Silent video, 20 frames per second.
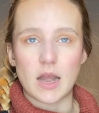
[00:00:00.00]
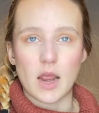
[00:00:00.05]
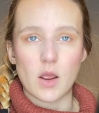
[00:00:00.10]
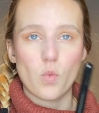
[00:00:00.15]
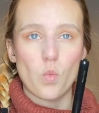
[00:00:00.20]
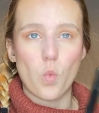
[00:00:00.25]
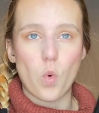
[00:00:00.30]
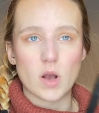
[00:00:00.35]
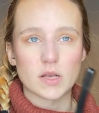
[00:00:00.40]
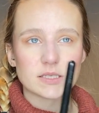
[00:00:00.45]
I
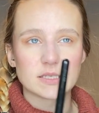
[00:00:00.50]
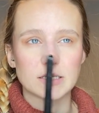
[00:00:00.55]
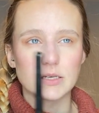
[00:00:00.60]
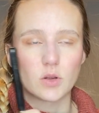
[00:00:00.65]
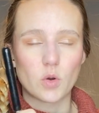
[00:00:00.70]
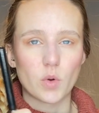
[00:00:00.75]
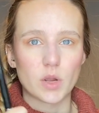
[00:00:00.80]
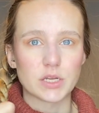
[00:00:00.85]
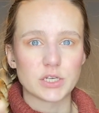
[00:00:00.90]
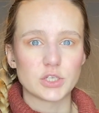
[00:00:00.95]
wasn't
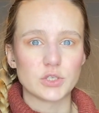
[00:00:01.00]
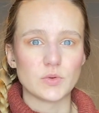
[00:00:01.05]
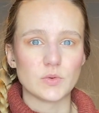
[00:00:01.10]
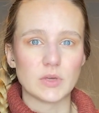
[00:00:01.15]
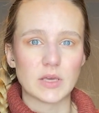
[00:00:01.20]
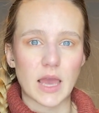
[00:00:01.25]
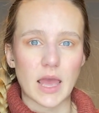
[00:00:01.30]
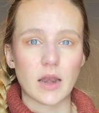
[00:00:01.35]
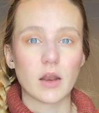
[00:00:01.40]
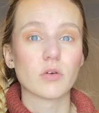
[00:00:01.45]
going to
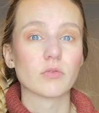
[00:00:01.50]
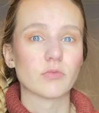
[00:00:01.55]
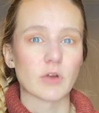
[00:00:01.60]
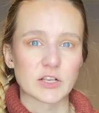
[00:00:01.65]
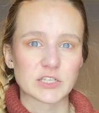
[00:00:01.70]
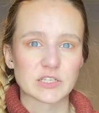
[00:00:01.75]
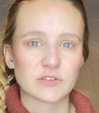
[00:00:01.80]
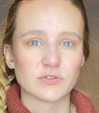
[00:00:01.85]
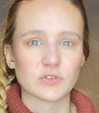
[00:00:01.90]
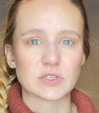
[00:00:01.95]
get a
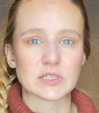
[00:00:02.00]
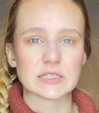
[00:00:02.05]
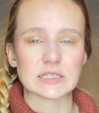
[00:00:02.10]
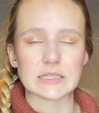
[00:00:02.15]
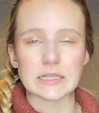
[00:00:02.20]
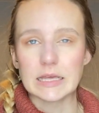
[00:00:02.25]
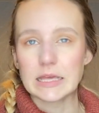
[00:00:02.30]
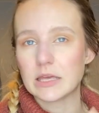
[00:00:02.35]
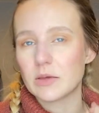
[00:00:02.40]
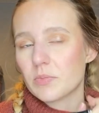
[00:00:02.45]
restful
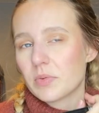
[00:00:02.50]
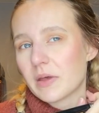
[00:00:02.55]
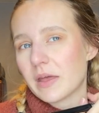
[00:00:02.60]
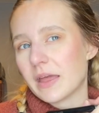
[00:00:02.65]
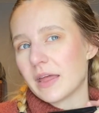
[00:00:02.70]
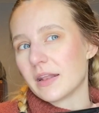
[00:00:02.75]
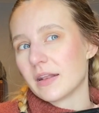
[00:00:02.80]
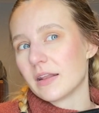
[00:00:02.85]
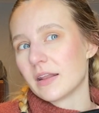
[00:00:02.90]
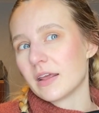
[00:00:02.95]
sleep.
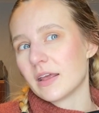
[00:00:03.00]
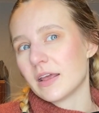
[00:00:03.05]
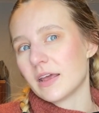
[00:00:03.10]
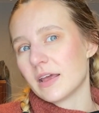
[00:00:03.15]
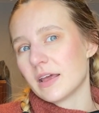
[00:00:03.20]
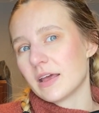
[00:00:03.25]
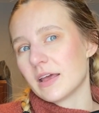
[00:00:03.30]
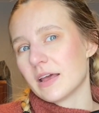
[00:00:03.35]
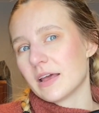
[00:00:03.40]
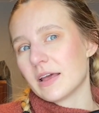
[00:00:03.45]
And
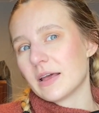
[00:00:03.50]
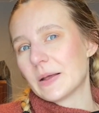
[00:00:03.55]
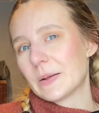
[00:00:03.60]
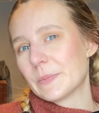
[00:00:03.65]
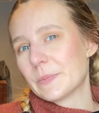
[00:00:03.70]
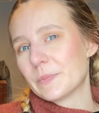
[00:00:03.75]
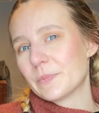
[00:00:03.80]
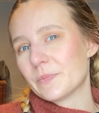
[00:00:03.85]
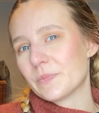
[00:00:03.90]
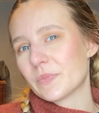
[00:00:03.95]

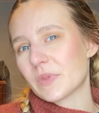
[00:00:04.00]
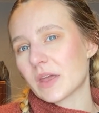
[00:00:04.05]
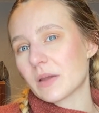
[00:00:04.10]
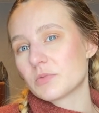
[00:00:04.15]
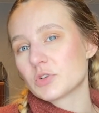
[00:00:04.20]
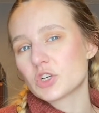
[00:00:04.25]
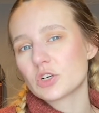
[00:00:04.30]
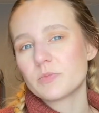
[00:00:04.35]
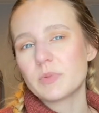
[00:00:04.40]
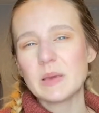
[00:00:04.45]
I'm
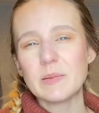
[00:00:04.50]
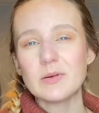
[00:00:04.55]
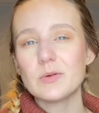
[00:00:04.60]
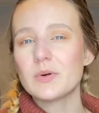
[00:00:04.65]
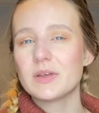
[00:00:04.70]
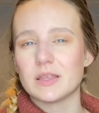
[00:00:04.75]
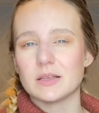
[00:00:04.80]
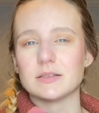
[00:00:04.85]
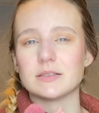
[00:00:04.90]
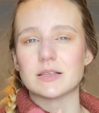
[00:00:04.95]
sure people
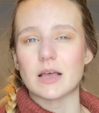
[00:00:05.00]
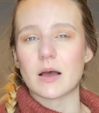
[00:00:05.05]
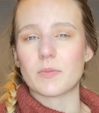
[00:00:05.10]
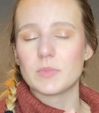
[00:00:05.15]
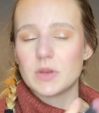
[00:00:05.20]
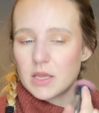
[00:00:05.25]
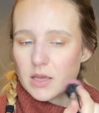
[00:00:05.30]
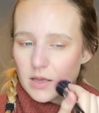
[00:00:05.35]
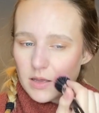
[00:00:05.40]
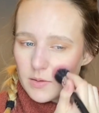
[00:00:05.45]
with
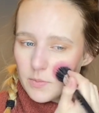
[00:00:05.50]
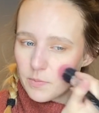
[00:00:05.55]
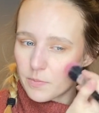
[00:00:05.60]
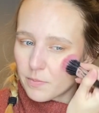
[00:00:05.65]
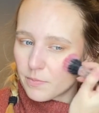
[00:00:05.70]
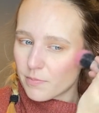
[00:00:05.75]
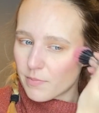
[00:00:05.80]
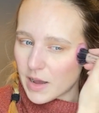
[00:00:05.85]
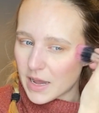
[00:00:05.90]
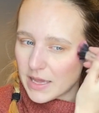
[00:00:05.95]
insomnia
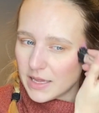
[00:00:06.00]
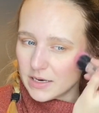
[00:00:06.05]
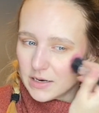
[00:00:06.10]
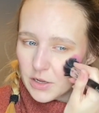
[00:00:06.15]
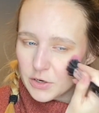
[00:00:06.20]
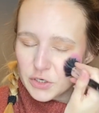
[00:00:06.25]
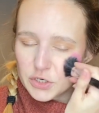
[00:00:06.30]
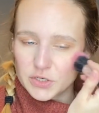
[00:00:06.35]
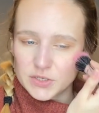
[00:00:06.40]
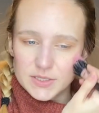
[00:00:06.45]
might
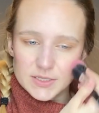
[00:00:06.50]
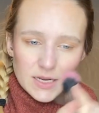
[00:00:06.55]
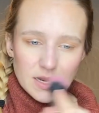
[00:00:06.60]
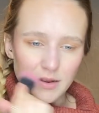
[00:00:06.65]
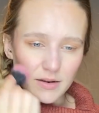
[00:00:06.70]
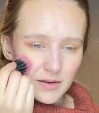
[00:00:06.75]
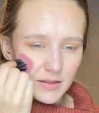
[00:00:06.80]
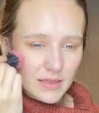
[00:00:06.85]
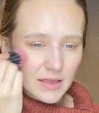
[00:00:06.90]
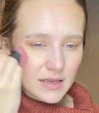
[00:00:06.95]

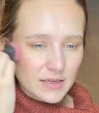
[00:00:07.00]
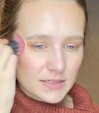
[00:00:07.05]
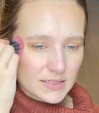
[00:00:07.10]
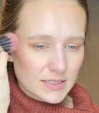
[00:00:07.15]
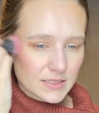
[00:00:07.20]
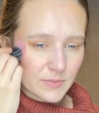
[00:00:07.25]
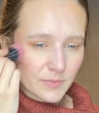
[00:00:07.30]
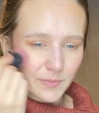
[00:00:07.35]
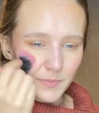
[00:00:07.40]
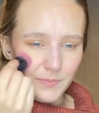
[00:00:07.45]
understand
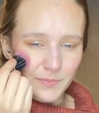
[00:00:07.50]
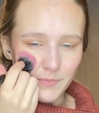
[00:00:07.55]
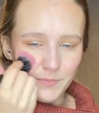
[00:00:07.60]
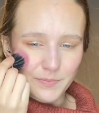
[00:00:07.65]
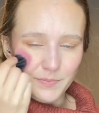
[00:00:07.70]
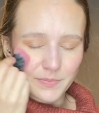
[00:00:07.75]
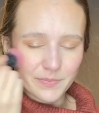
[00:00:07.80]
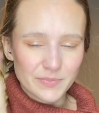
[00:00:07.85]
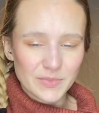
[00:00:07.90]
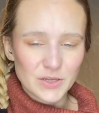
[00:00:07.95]
this.
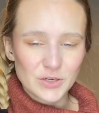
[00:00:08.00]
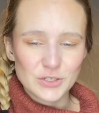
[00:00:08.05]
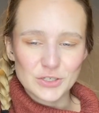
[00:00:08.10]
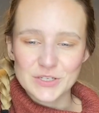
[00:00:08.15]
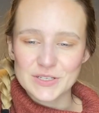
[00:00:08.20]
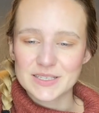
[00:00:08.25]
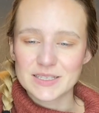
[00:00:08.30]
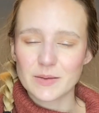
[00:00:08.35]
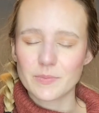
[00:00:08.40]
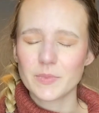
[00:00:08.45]
There's
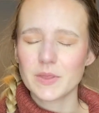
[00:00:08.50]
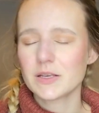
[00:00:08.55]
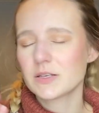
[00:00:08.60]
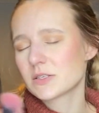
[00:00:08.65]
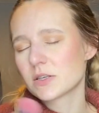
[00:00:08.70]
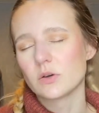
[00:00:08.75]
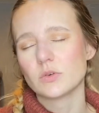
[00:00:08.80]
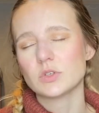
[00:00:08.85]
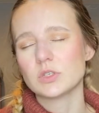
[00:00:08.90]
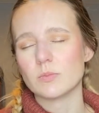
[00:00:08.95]
just something
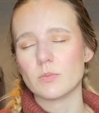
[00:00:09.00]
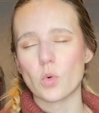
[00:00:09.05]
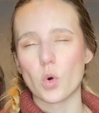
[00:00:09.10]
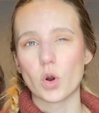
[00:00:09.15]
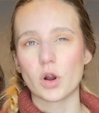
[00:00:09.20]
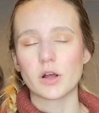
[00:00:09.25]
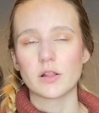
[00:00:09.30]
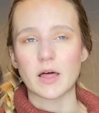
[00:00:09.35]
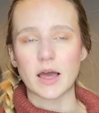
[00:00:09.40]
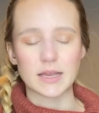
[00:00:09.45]
so
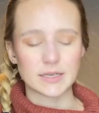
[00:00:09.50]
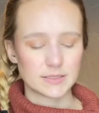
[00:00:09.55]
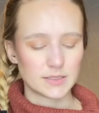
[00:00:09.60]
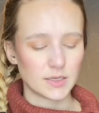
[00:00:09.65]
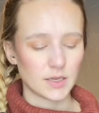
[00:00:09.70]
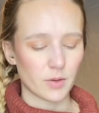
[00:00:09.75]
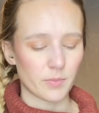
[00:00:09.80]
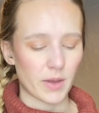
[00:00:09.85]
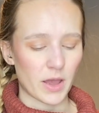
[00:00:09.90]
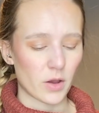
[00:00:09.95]

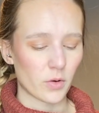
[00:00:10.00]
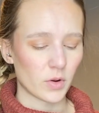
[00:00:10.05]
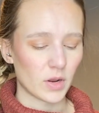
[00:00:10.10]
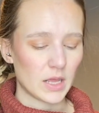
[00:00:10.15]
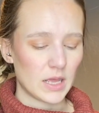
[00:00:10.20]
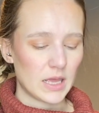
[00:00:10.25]
demoralizing about